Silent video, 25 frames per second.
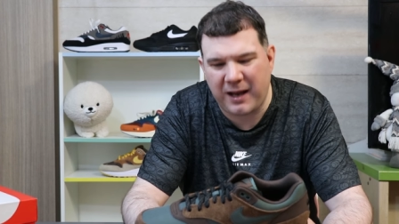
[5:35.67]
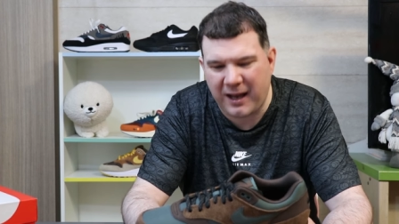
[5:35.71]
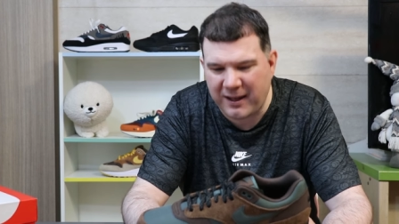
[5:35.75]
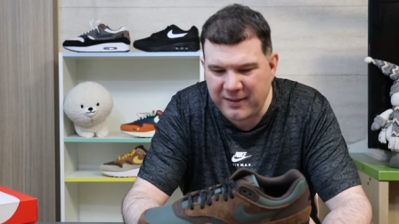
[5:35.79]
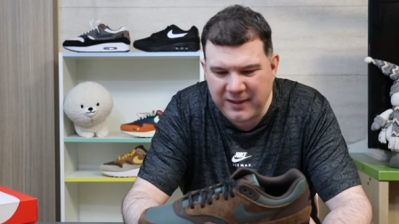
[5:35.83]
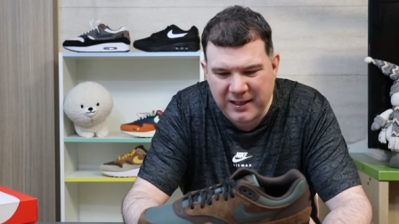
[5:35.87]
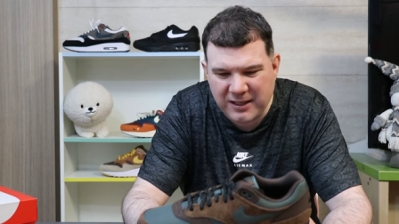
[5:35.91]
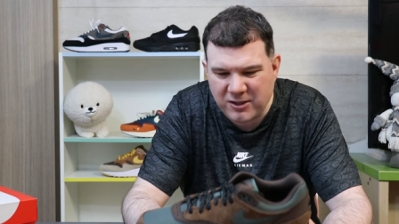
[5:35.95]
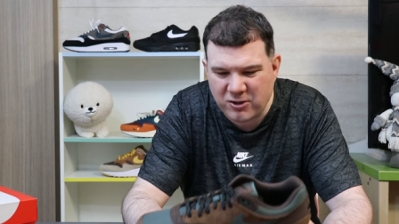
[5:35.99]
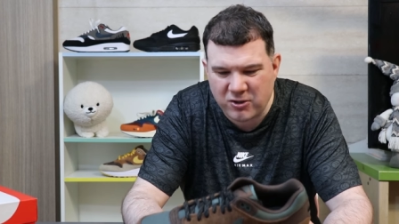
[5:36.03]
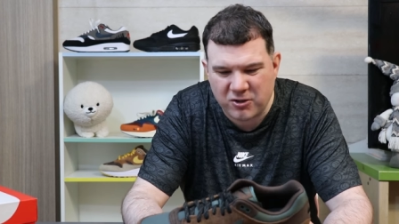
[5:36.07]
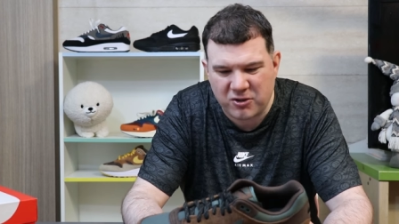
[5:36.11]
I
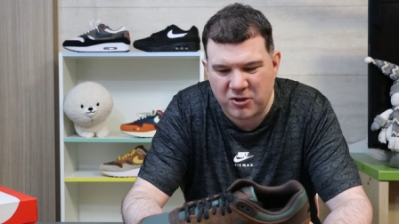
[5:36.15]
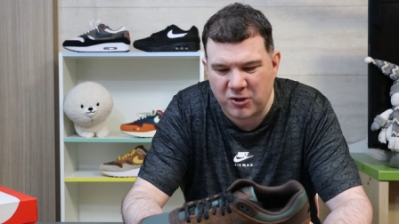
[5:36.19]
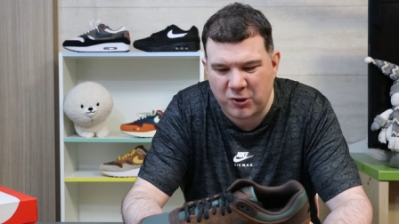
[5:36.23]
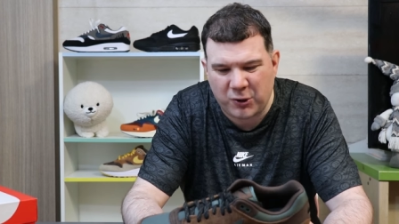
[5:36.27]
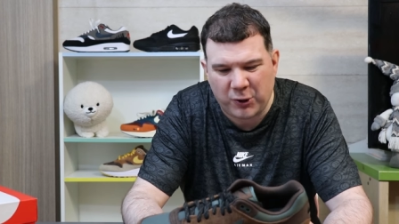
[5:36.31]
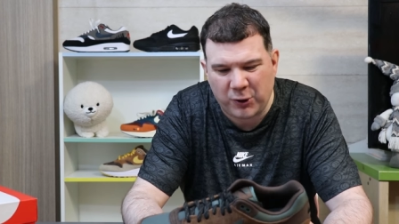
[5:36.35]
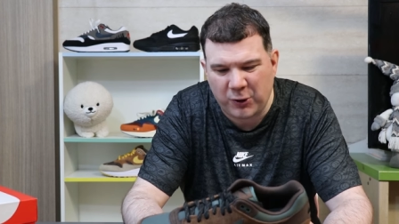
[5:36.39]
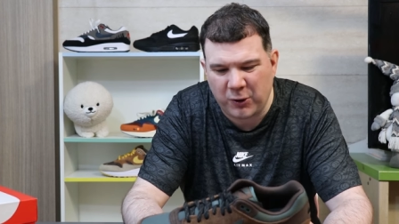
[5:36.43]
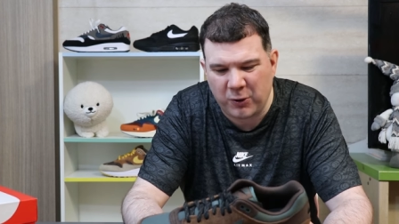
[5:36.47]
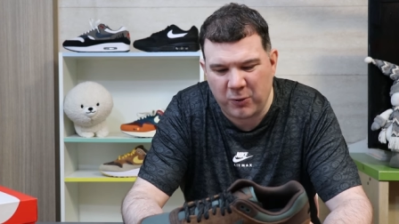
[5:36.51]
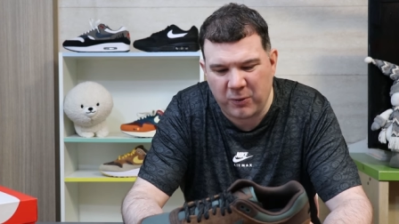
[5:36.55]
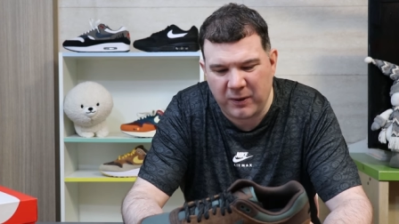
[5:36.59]
think it's just the
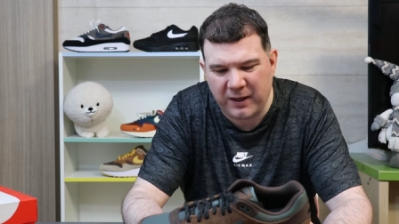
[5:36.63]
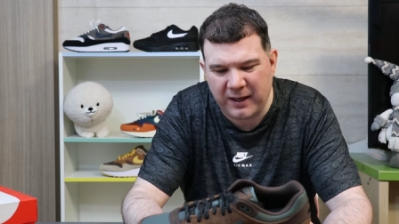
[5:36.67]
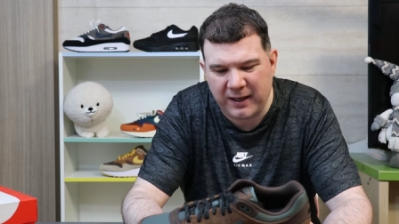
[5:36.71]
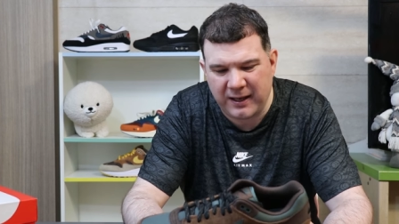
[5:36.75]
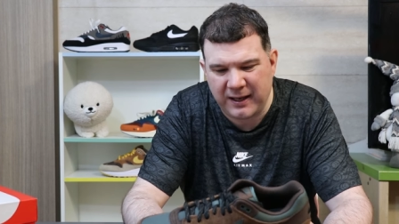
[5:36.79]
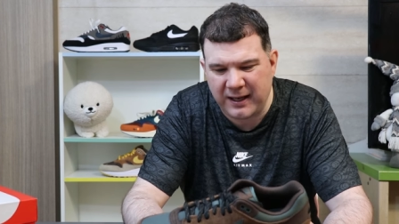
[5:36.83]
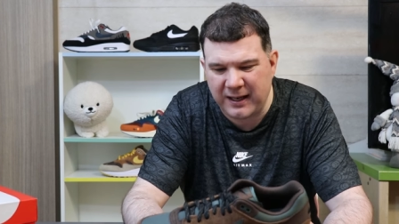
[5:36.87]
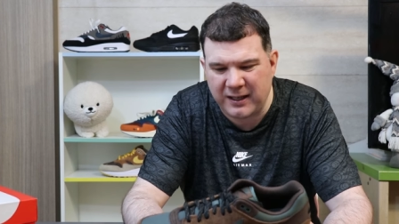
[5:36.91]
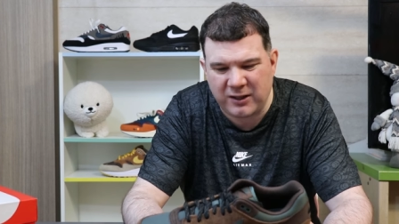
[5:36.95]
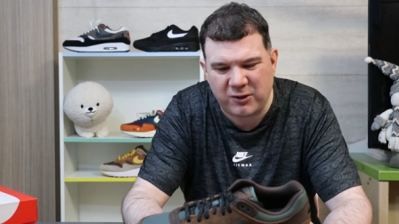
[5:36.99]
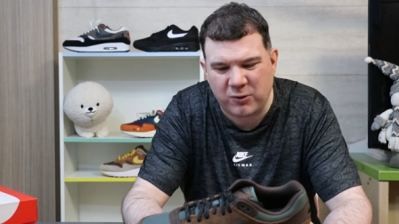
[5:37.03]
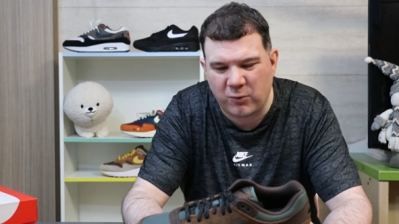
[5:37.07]

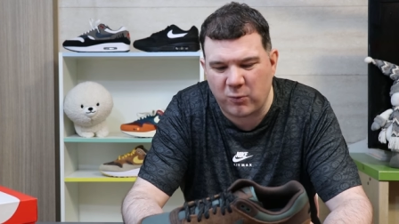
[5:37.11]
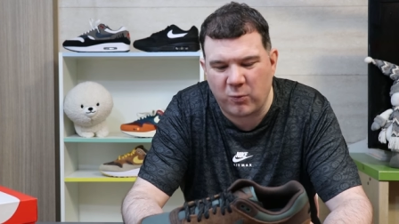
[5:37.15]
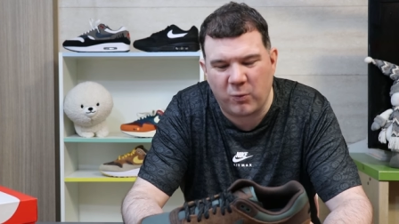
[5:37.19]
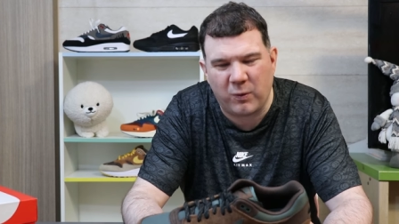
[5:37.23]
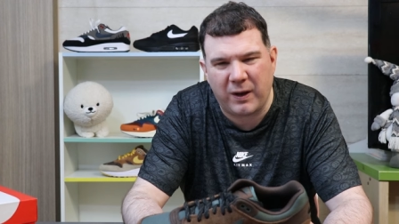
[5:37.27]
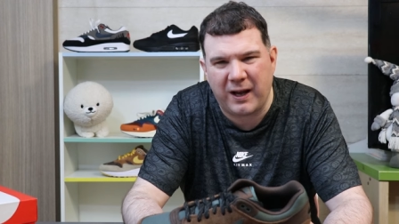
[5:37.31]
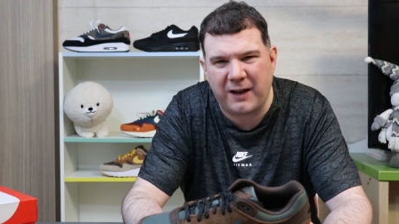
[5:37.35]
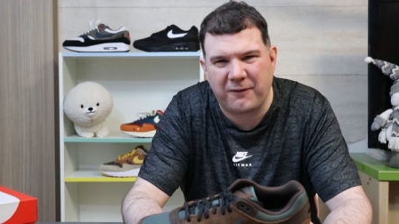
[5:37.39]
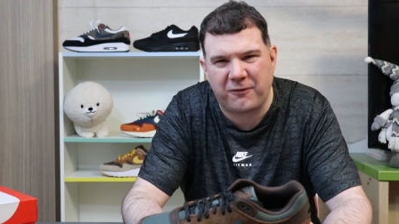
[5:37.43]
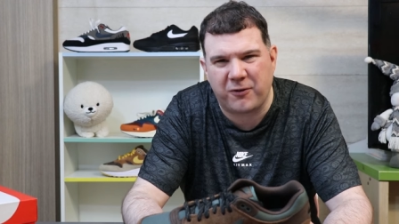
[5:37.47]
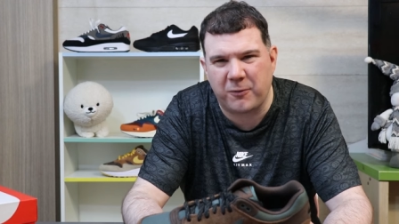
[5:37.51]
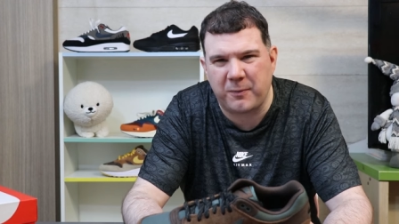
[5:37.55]
colourway. It don't
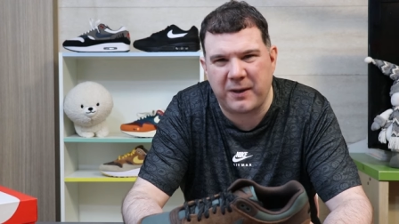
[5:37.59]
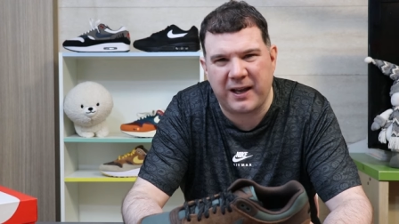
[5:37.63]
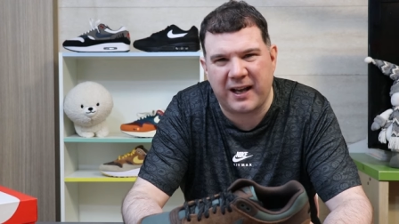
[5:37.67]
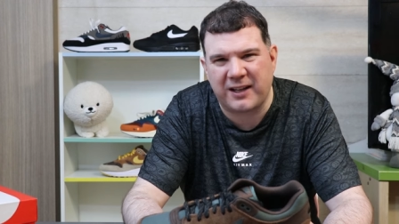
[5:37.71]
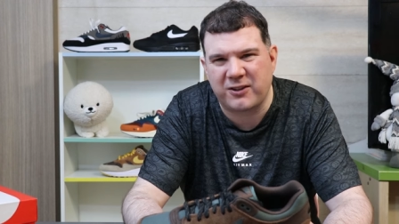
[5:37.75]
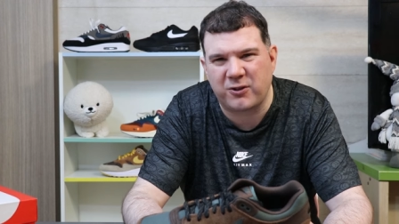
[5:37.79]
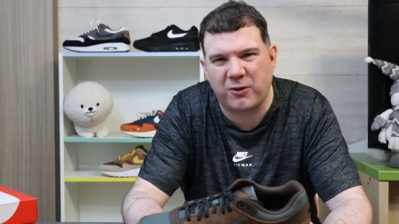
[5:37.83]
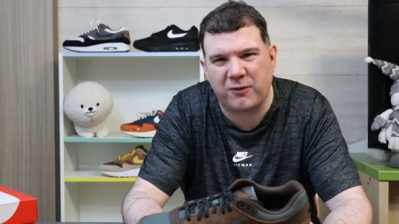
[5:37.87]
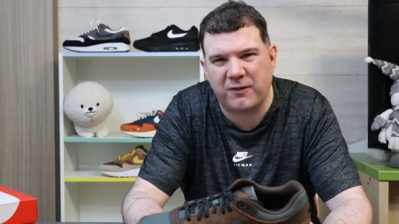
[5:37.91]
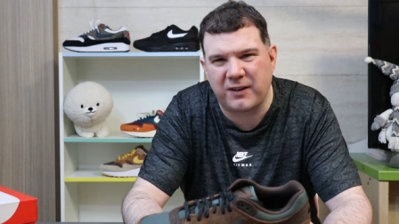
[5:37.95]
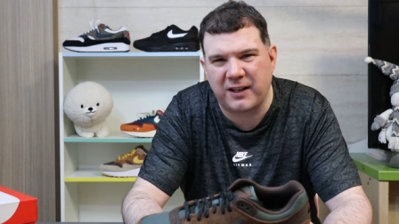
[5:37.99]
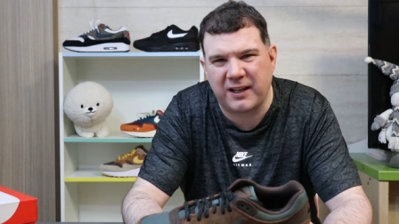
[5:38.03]
work for me.
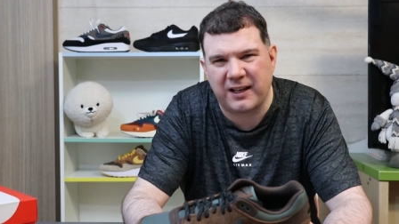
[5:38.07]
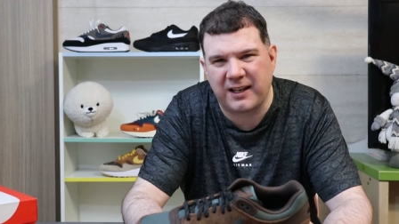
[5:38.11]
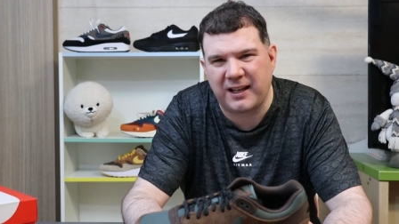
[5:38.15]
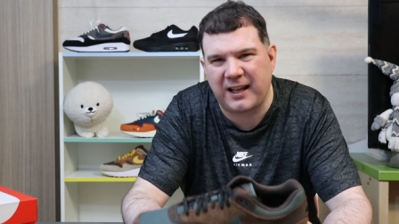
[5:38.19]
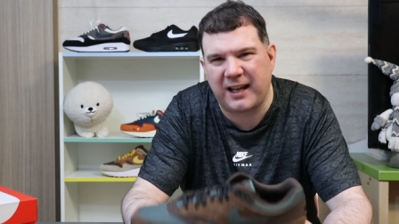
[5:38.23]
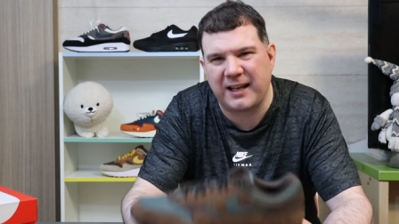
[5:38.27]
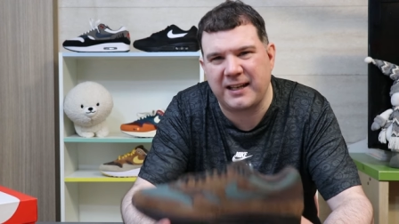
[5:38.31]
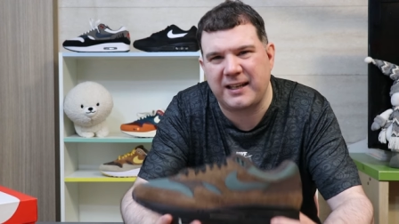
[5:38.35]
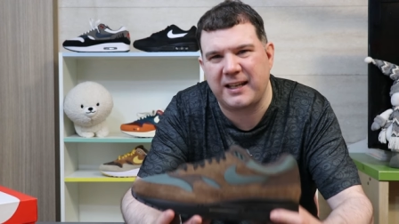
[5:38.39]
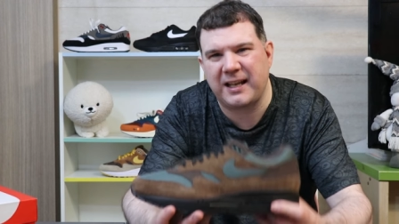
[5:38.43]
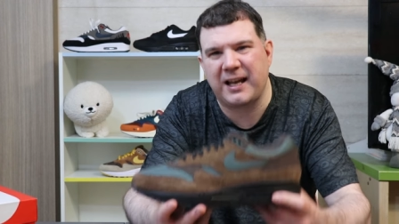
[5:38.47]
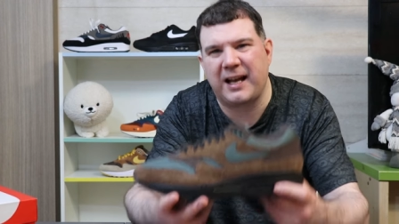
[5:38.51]
I don't really
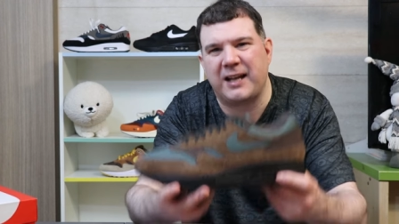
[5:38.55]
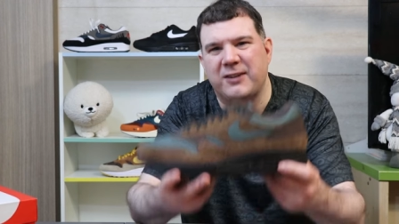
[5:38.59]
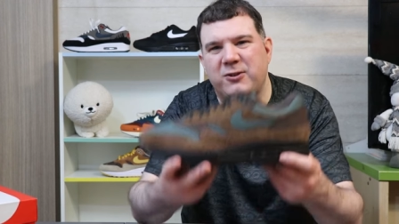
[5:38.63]
like it.